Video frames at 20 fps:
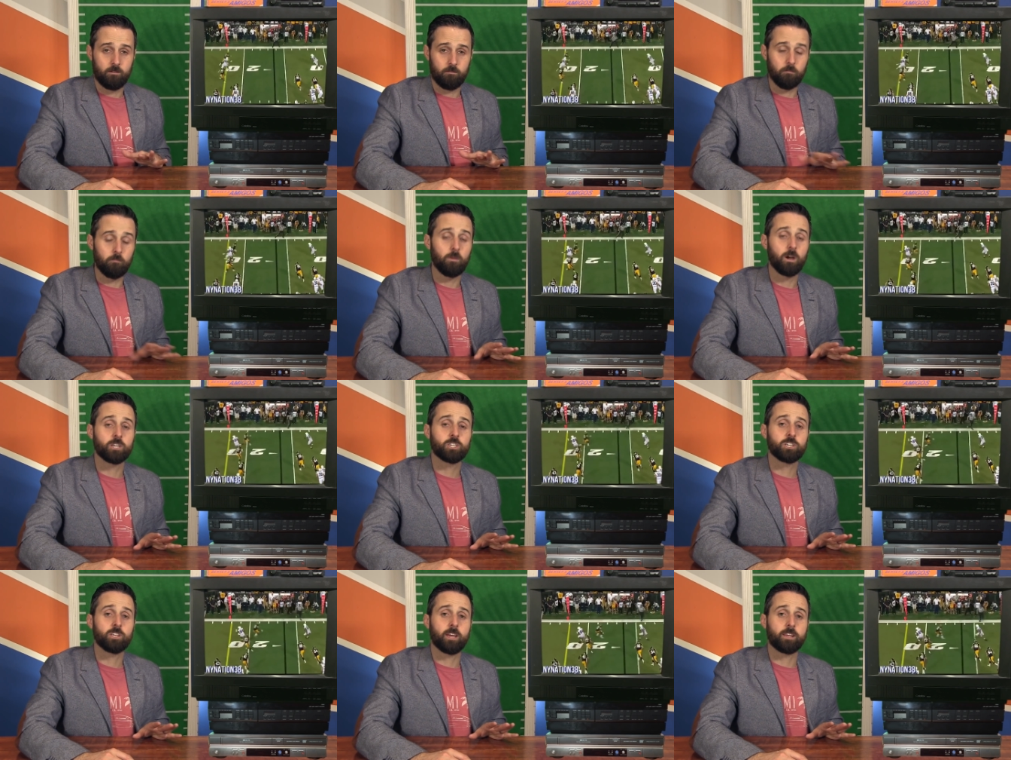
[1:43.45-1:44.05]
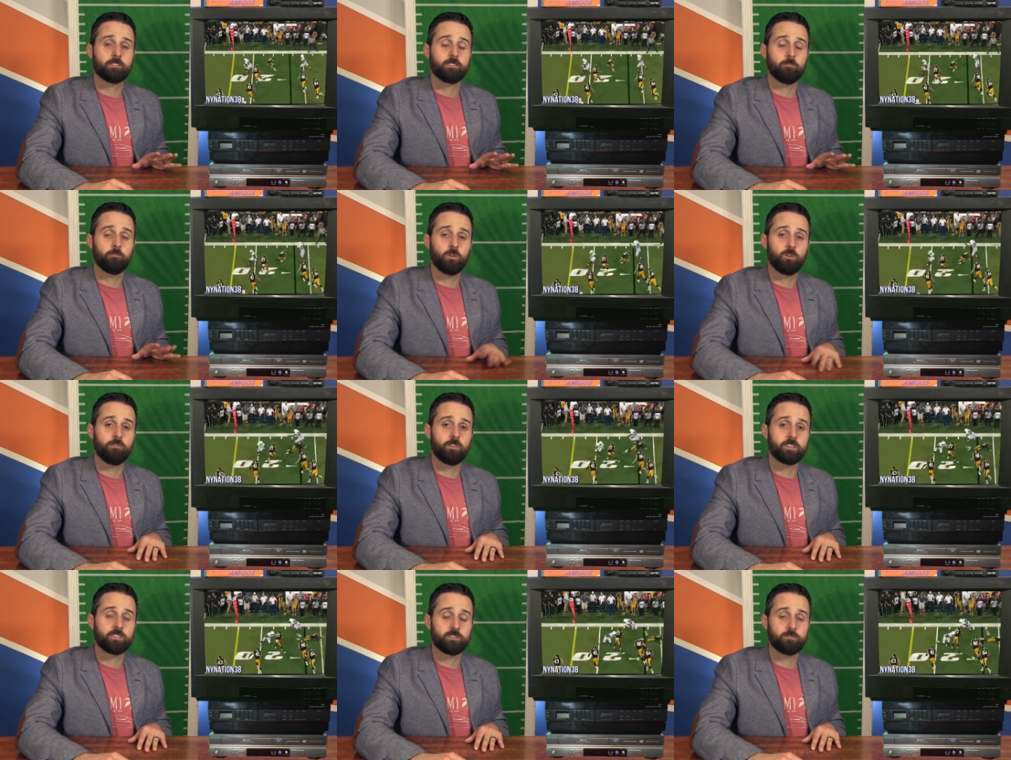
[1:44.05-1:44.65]
Much like the
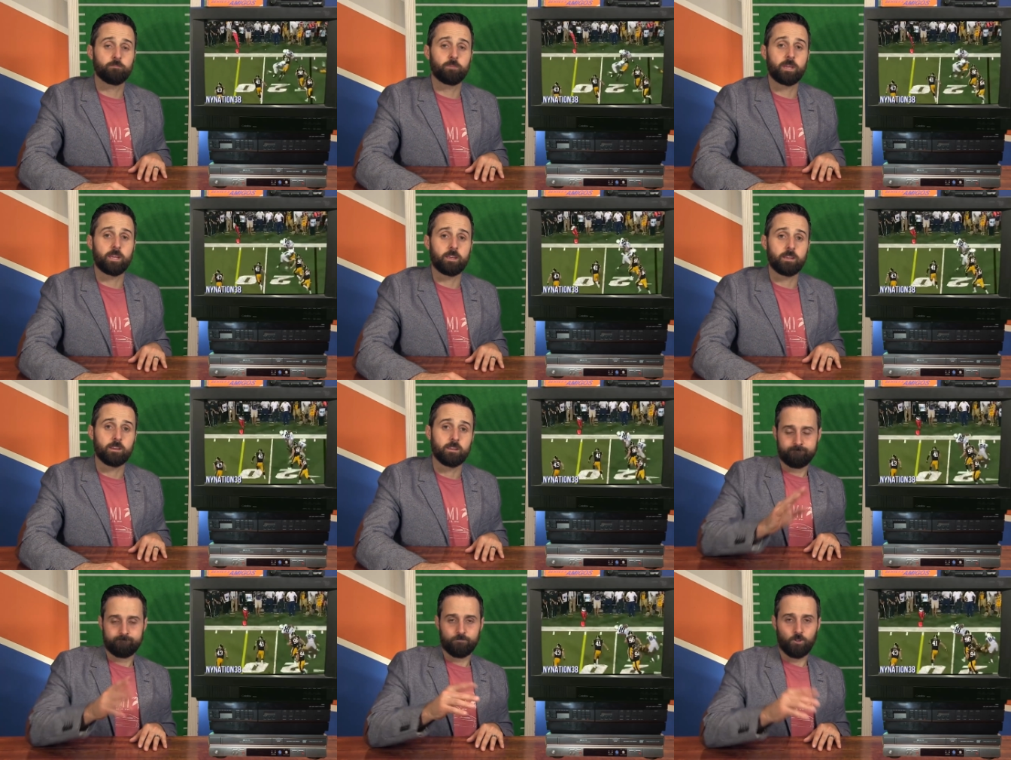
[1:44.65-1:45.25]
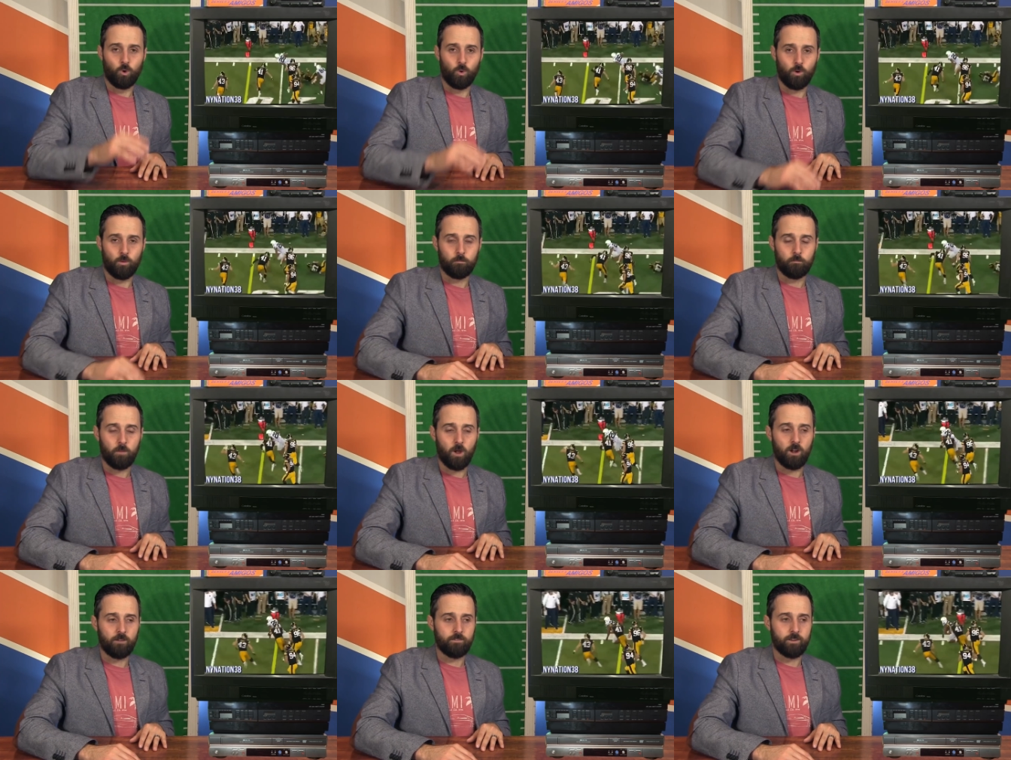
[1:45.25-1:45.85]
movie Speed. Or
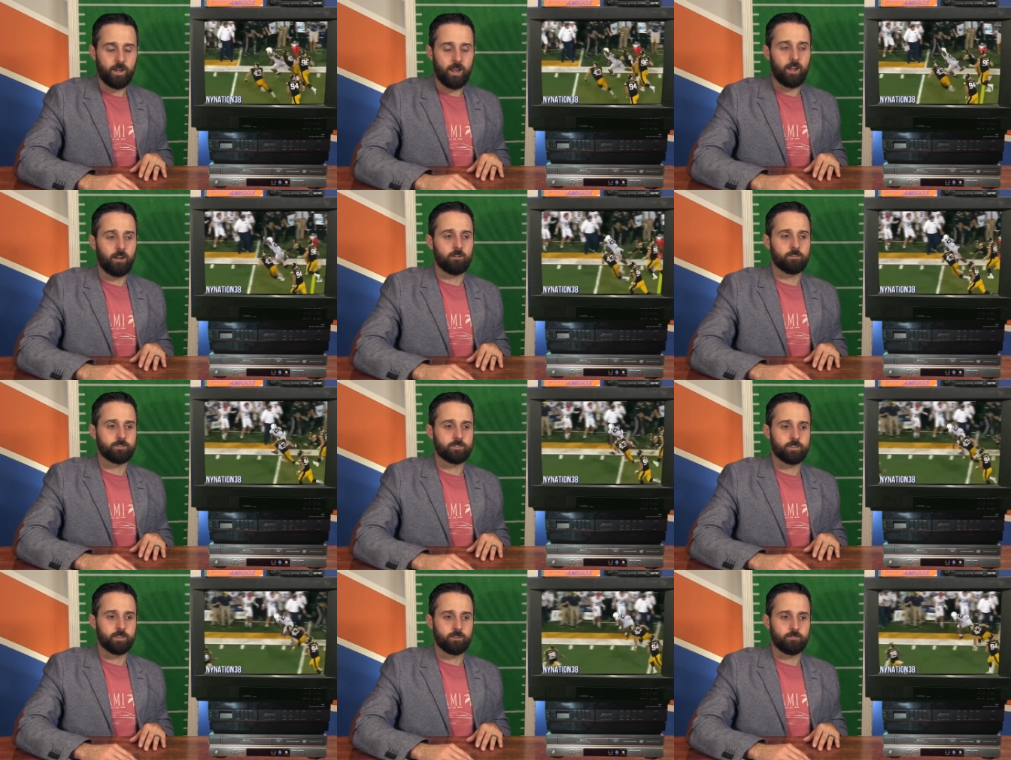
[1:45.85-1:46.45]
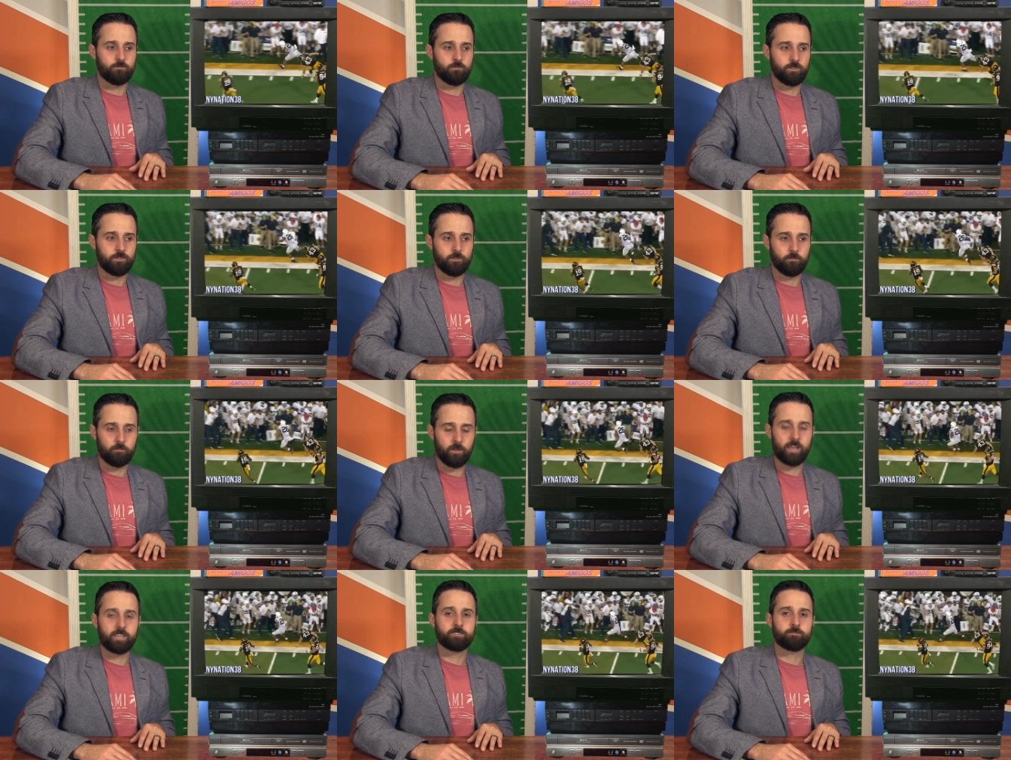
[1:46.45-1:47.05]
Marvin Harrison with the
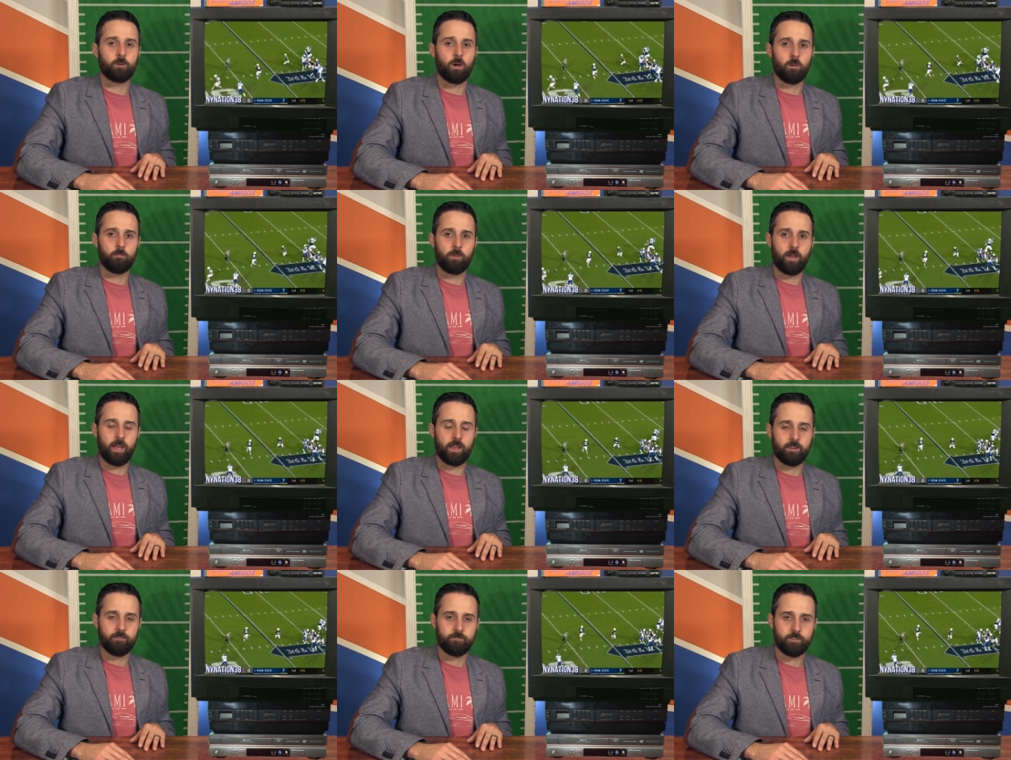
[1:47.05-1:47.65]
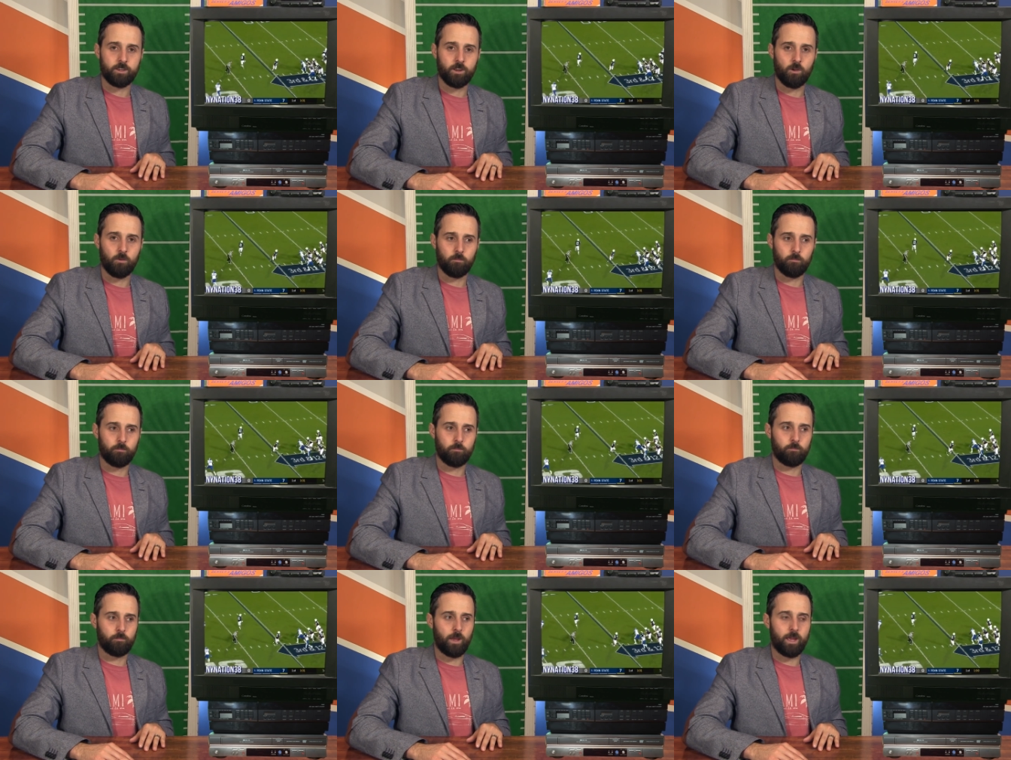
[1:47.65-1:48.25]
baseball bat if you don't
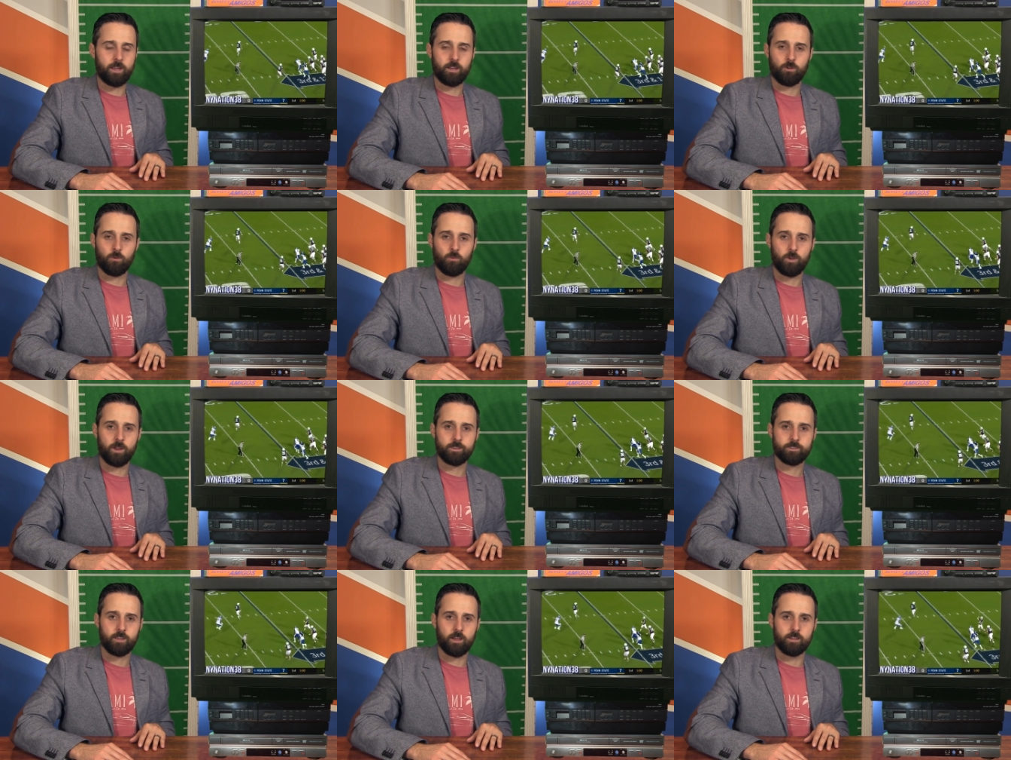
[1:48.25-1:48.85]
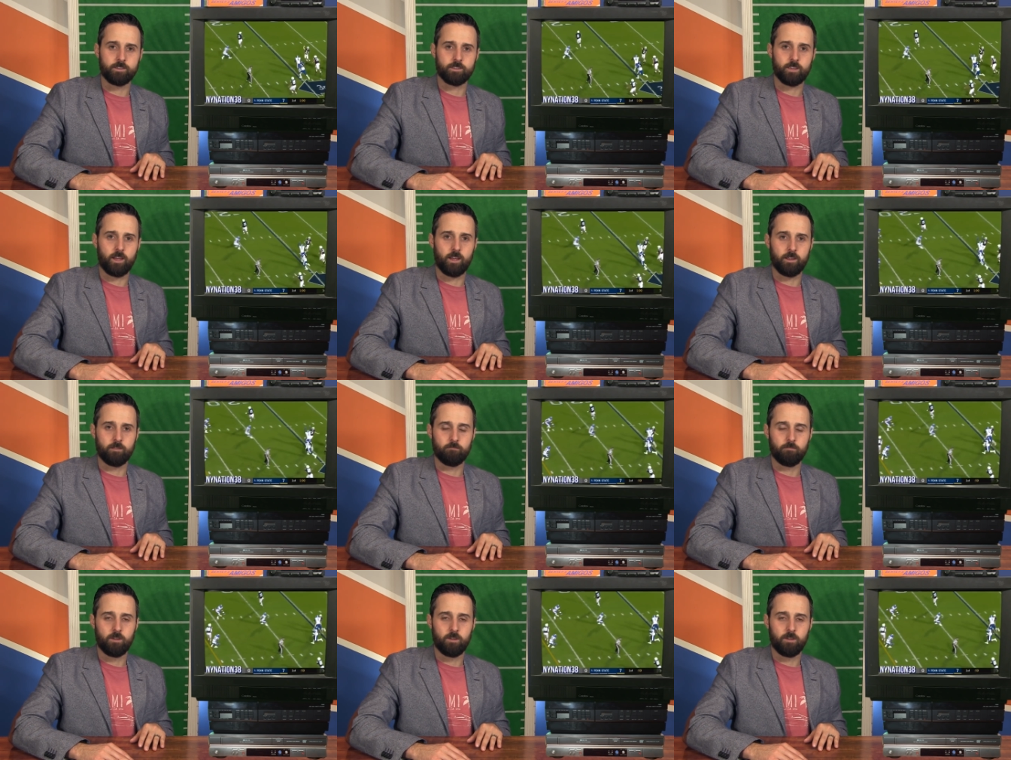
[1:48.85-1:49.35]
pay your rent on time.